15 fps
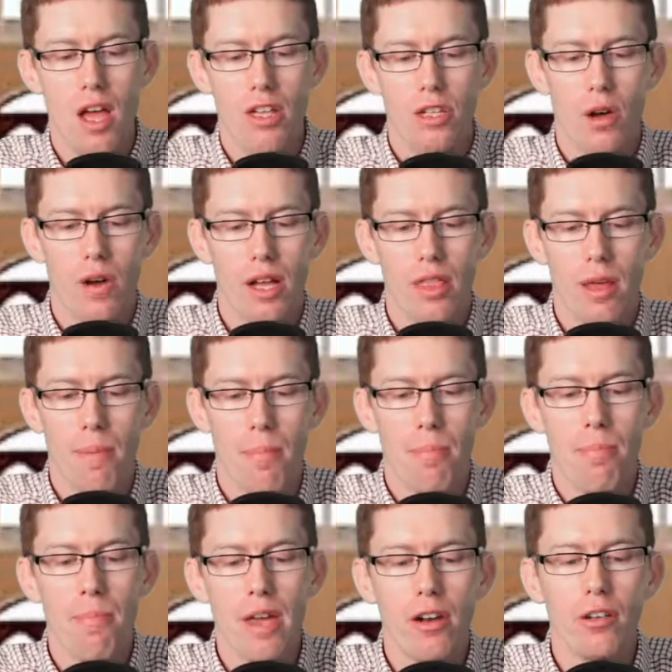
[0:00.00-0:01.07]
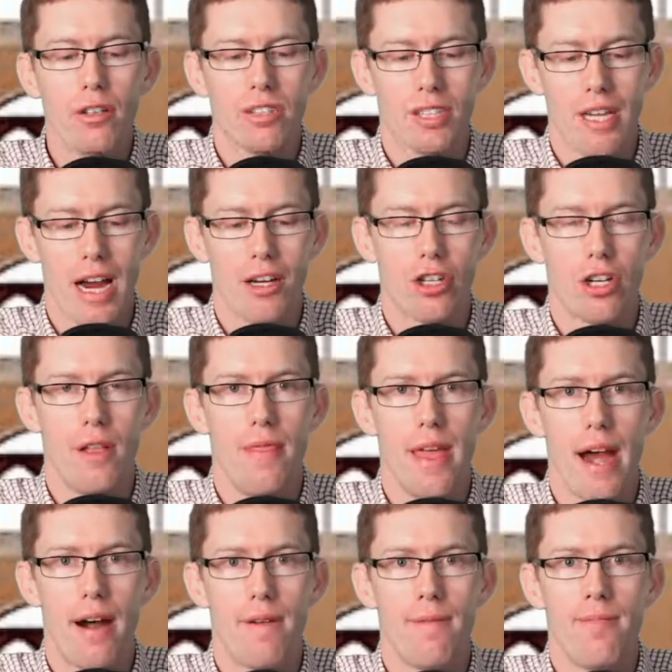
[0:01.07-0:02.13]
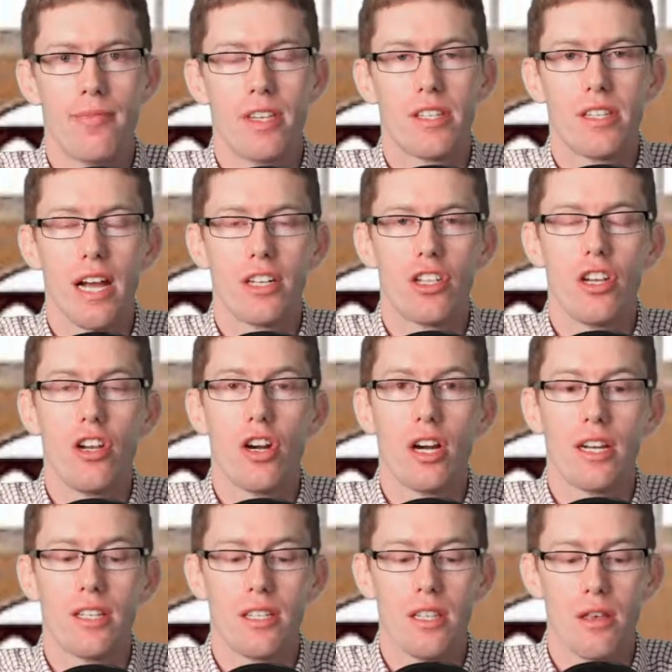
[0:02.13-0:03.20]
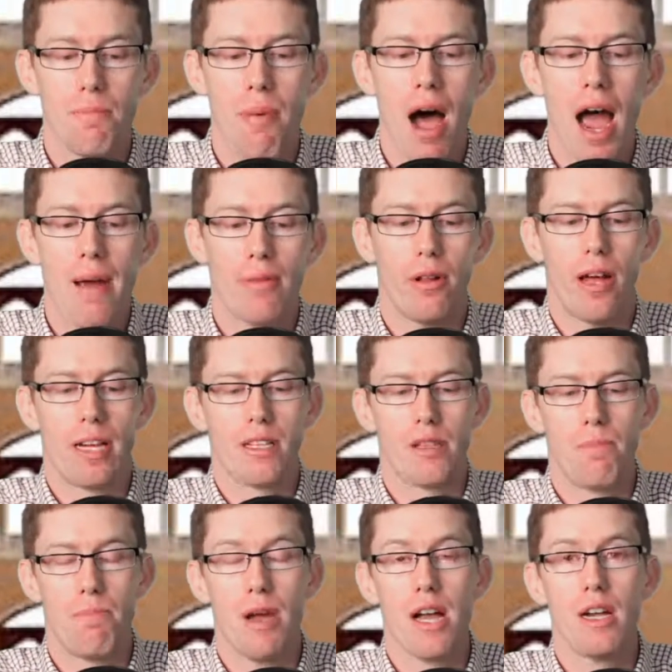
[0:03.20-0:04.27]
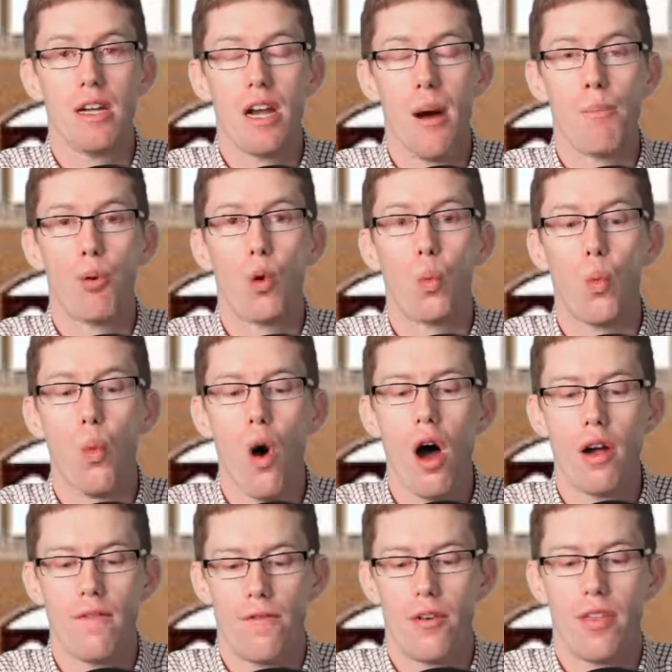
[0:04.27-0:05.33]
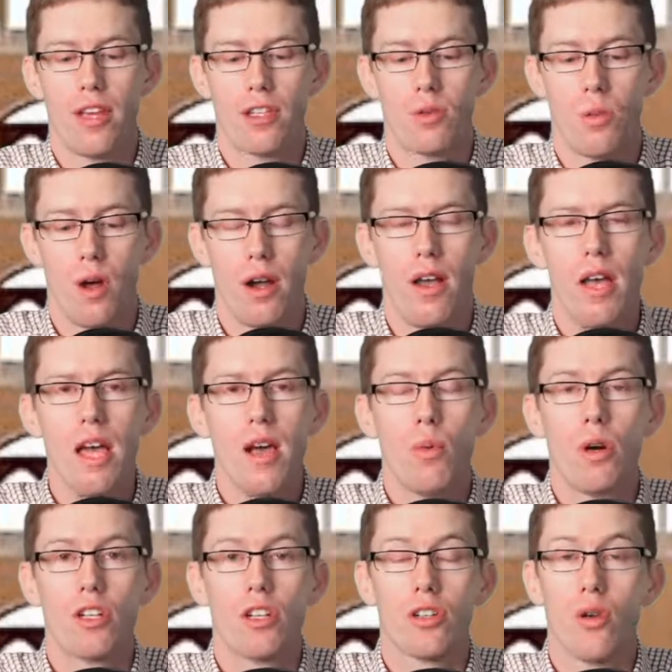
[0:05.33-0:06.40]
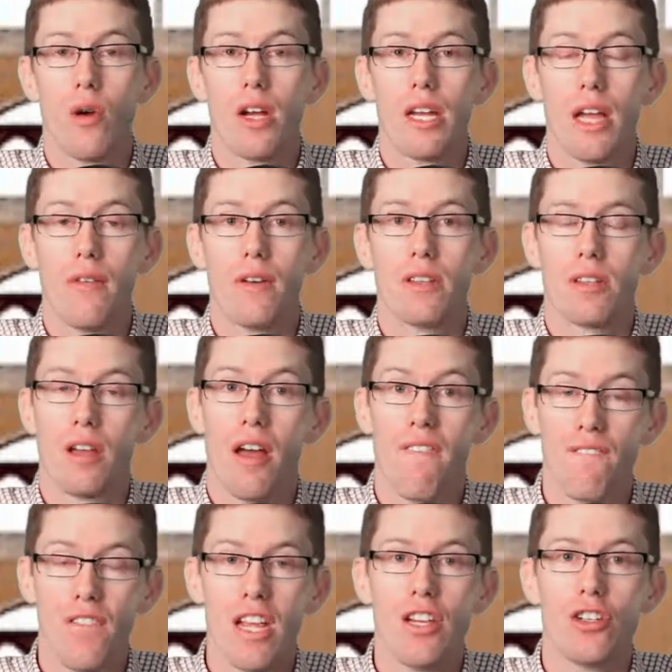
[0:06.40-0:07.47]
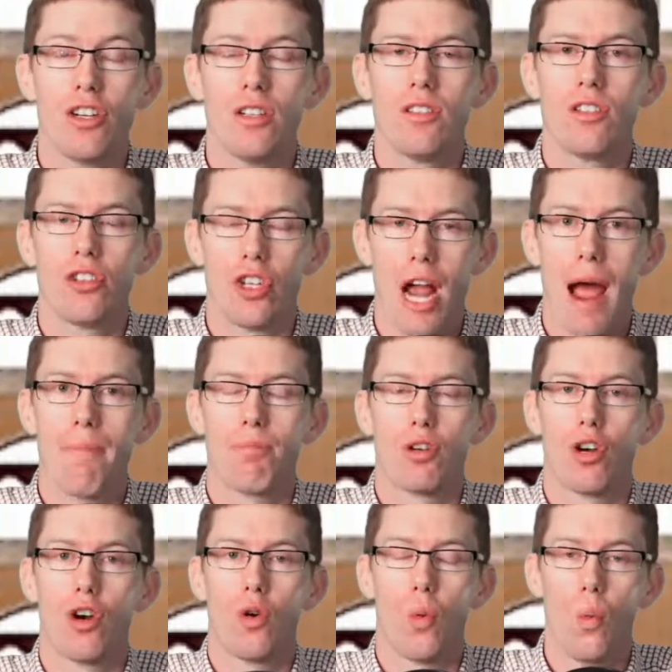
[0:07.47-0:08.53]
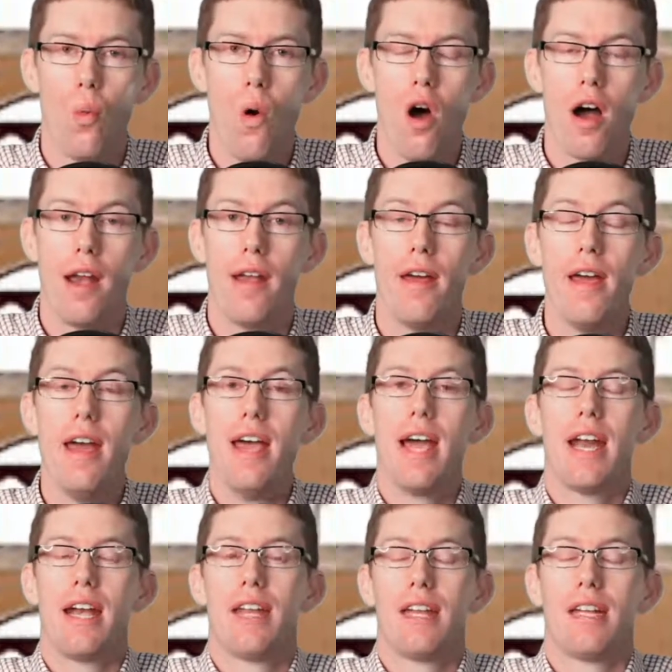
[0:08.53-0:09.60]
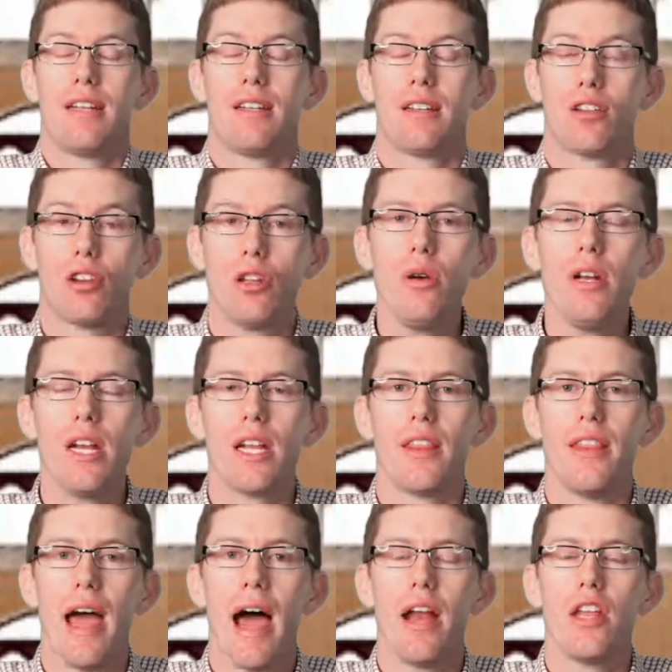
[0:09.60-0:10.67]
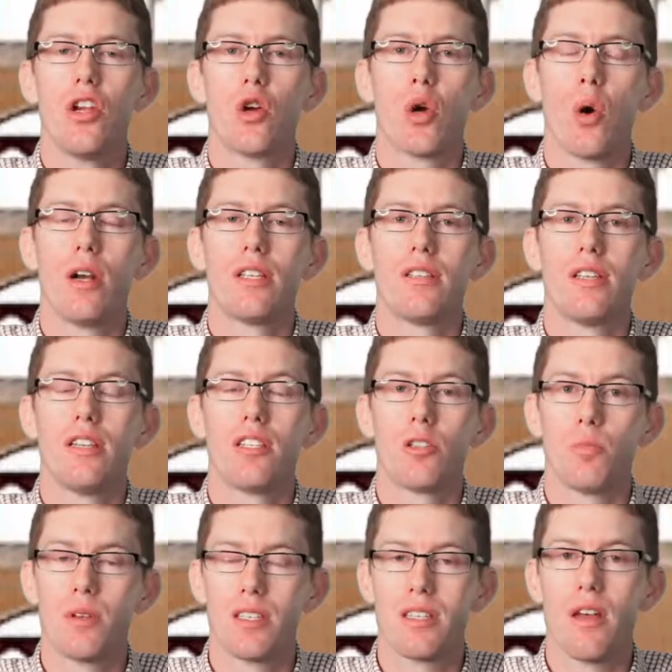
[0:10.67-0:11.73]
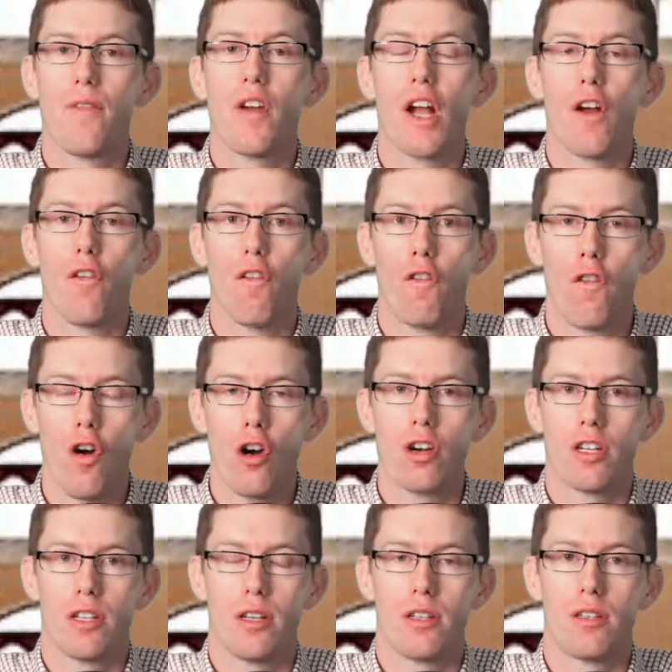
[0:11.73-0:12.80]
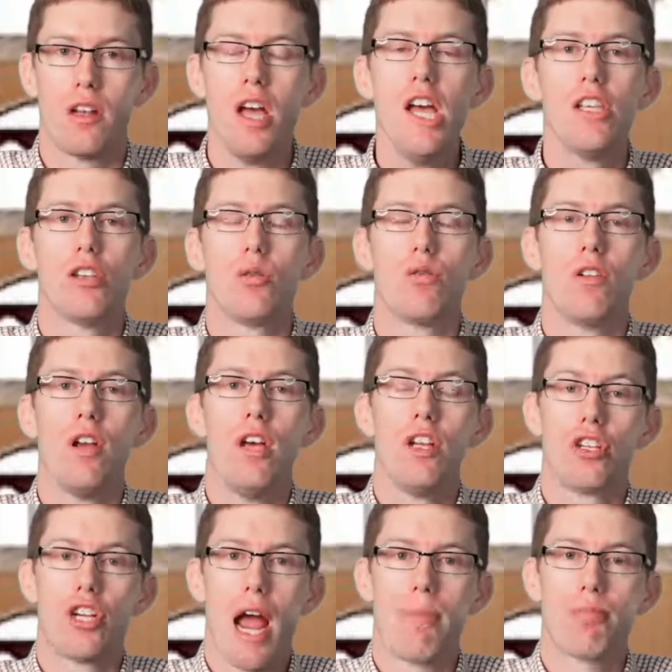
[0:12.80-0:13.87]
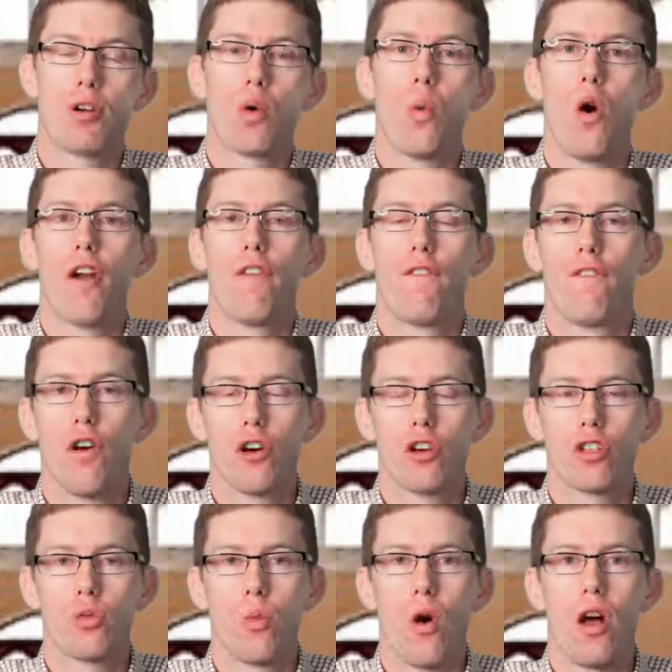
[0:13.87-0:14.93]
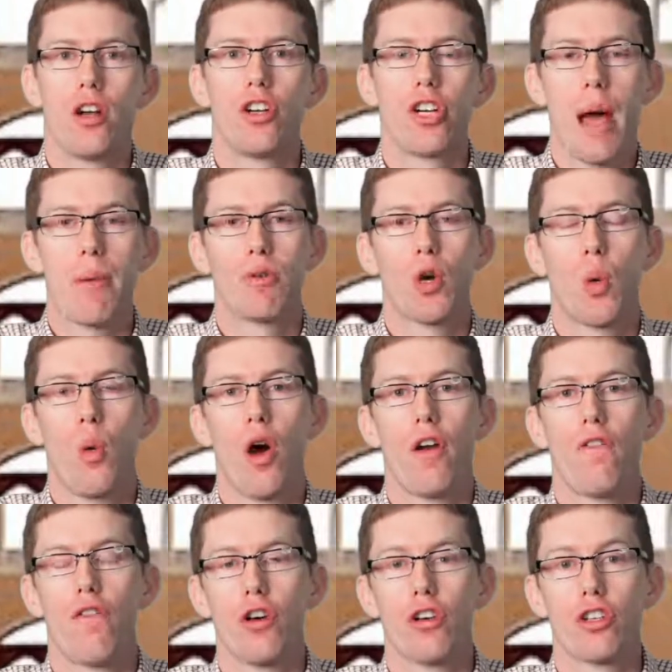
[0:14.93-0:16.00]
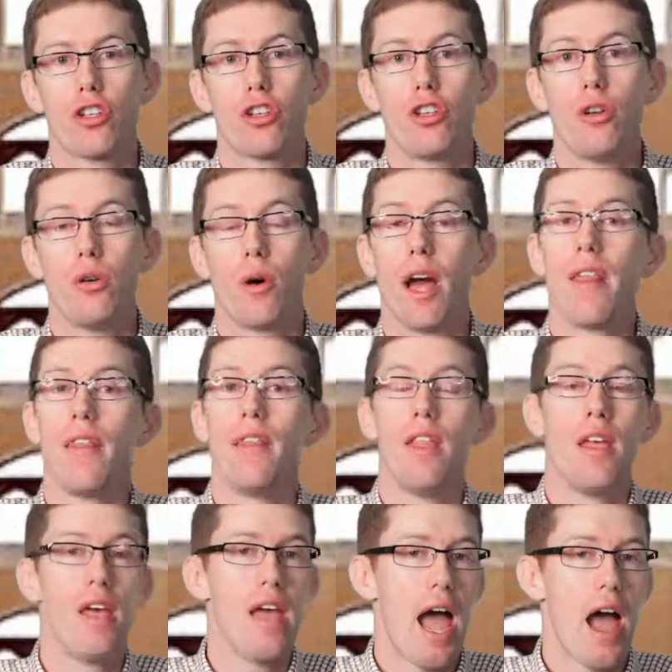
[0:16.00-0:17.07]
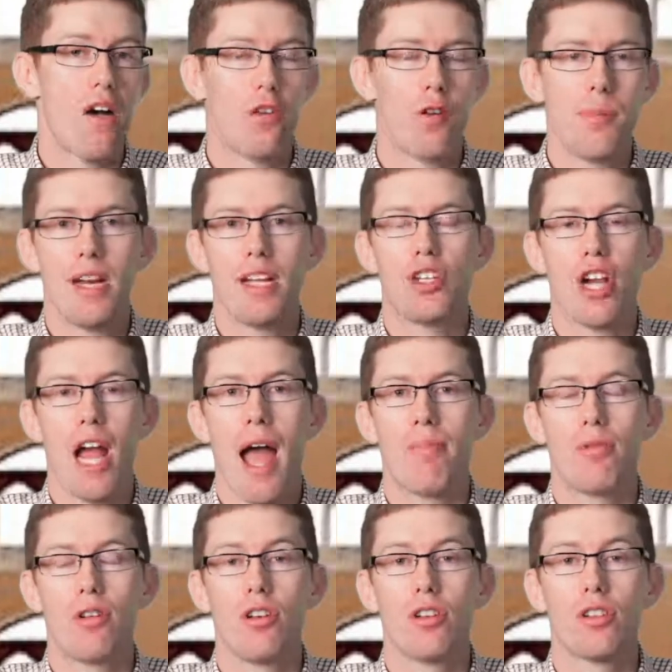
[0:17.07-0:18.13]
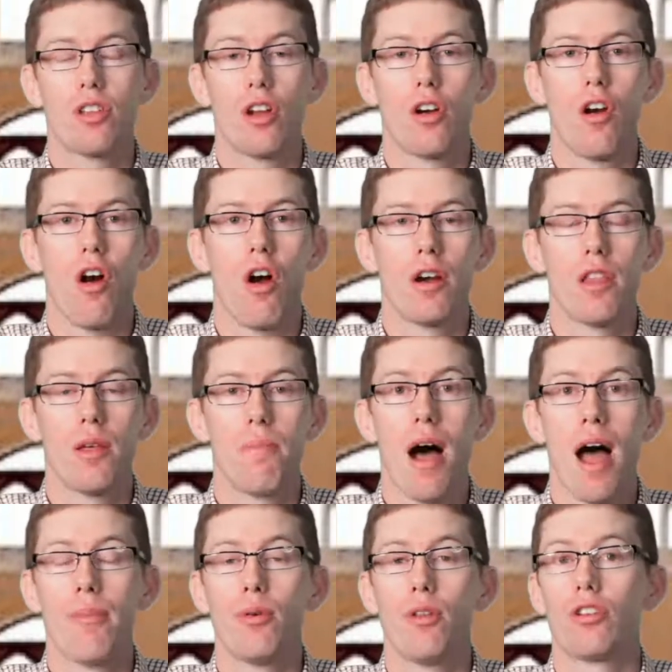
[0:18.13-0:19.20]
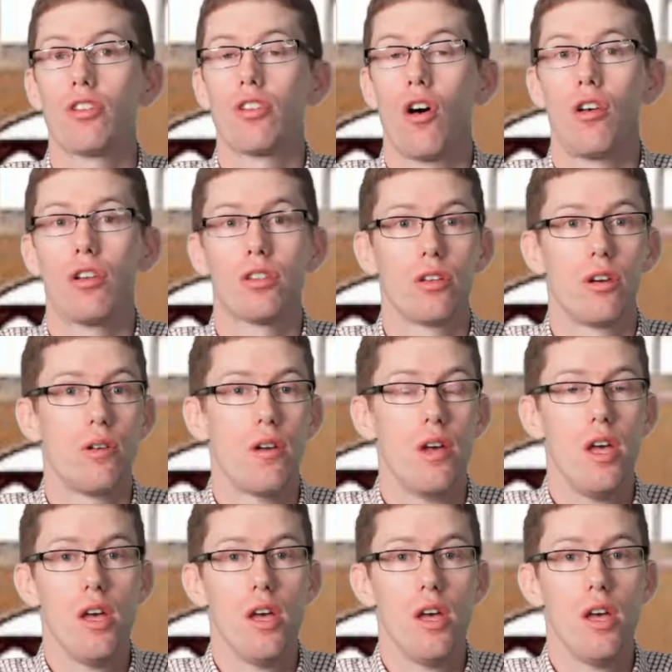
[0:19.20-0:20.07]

So in the middle section there, the section you're going to see the Bible has the big number one for this one, which is going to give us Ephesians chapter 1. And included in that, you're going to see specific verses. So chapter 1, verse 1, chapter 1, verse 2, and however many chapters there are in the Bible, there's also